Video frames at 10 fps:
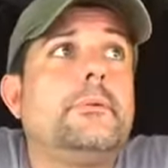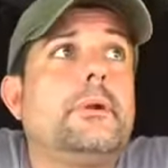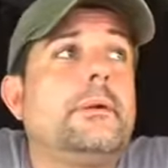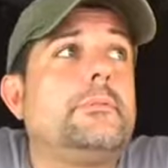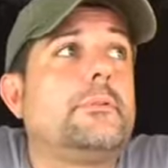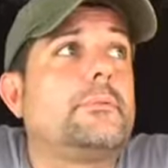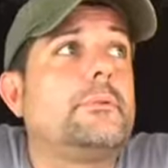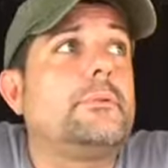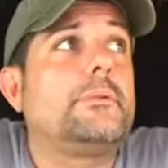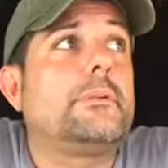have this
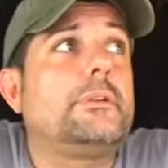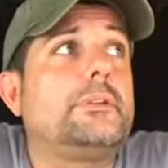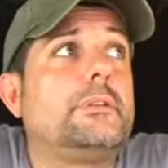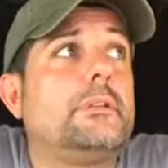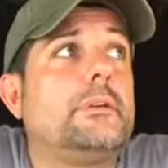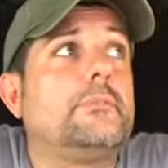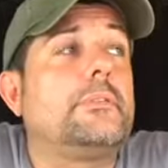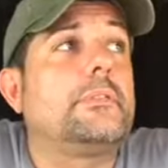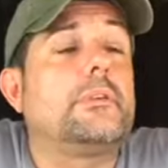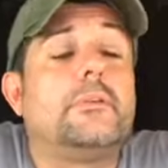realization that
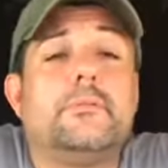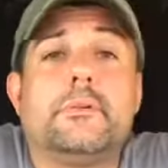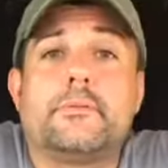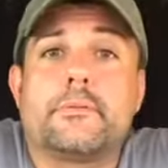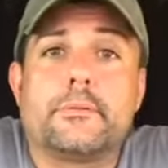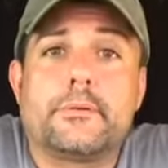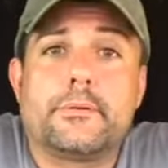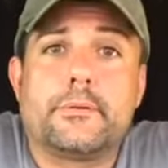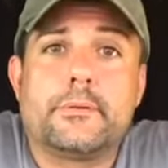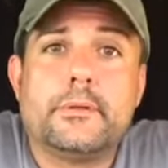everything you've ever
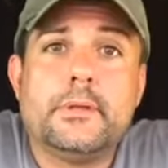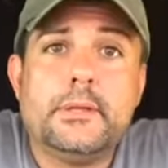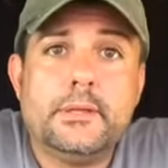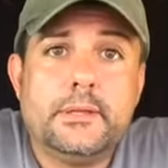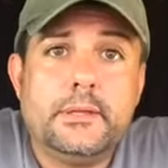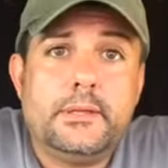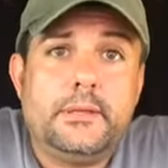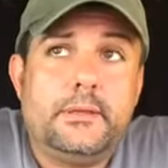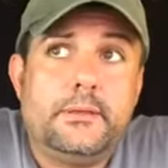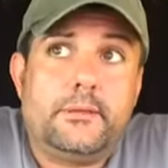learned
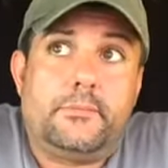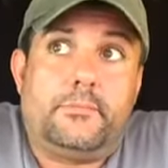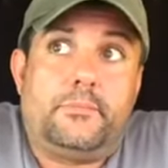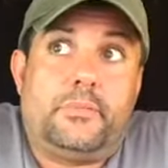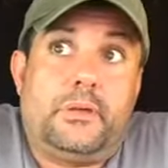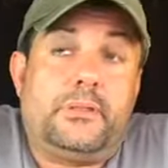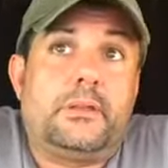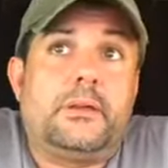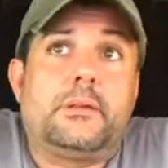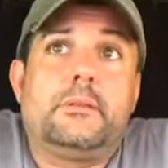is based
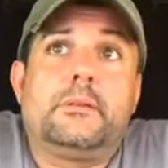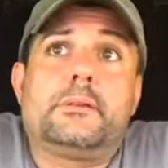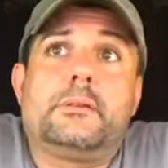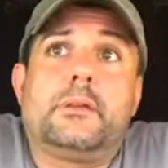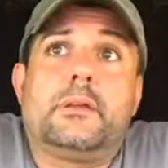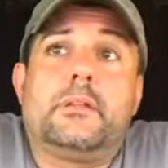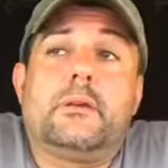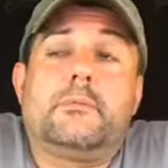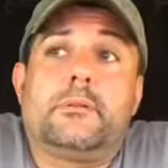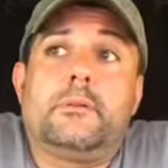on conditioning, and you
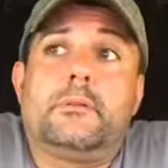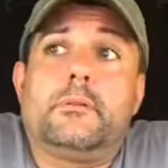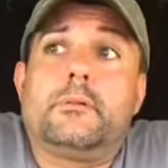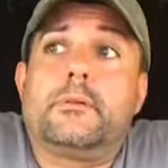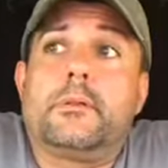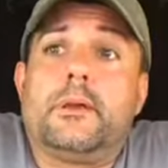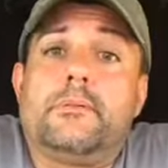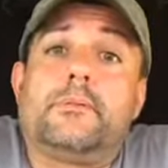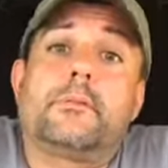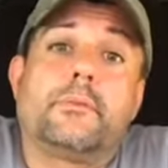have to unlearn
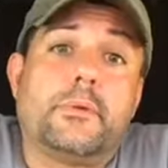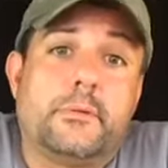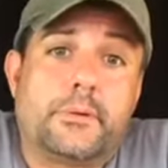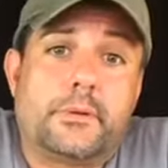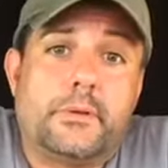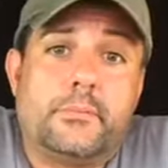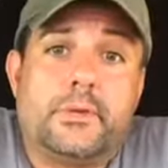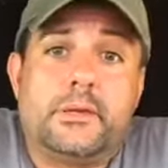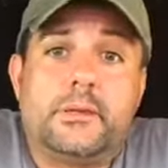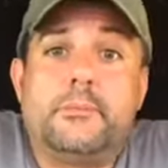that for the real learning to
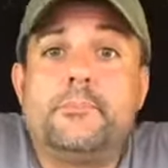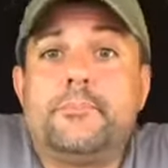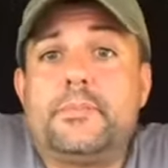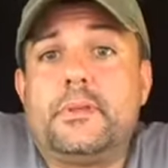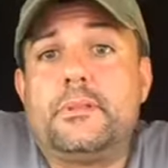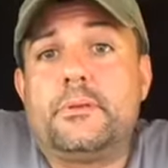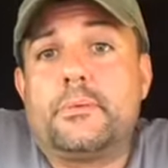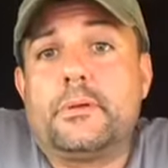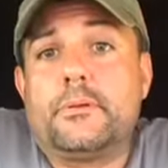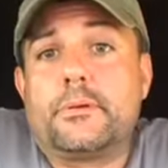begin. And the
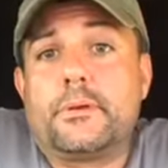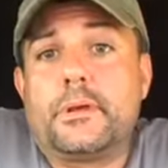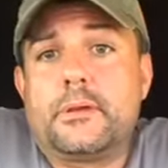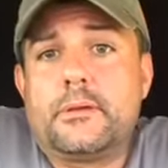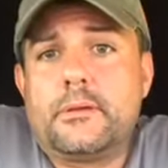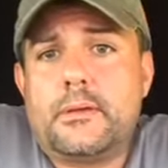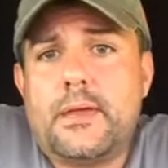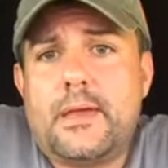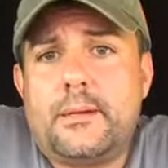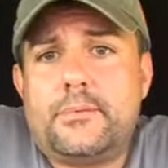real learning
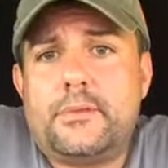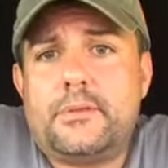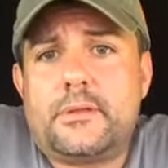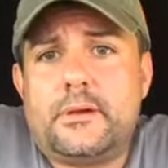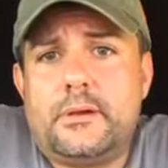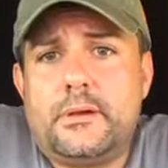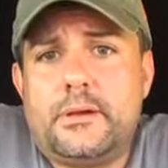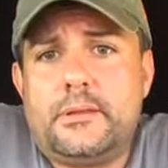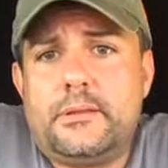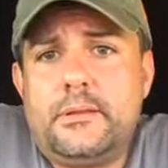happens
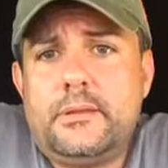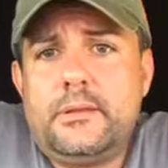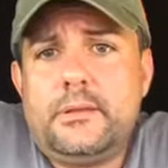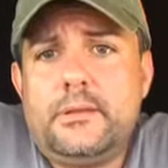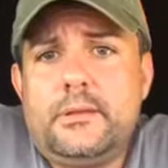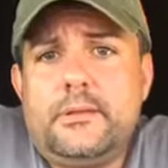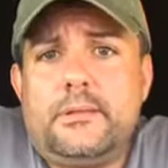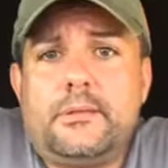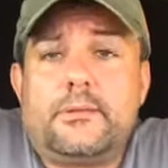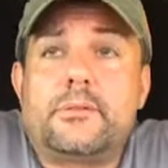on
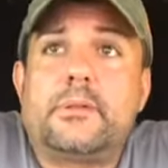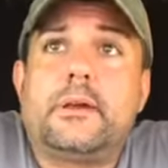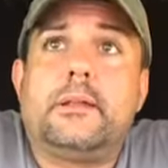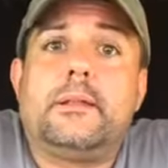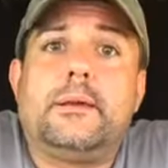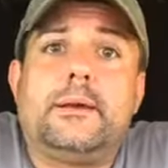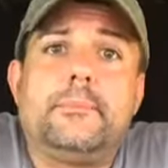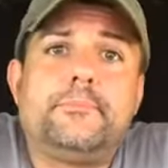the other side of that.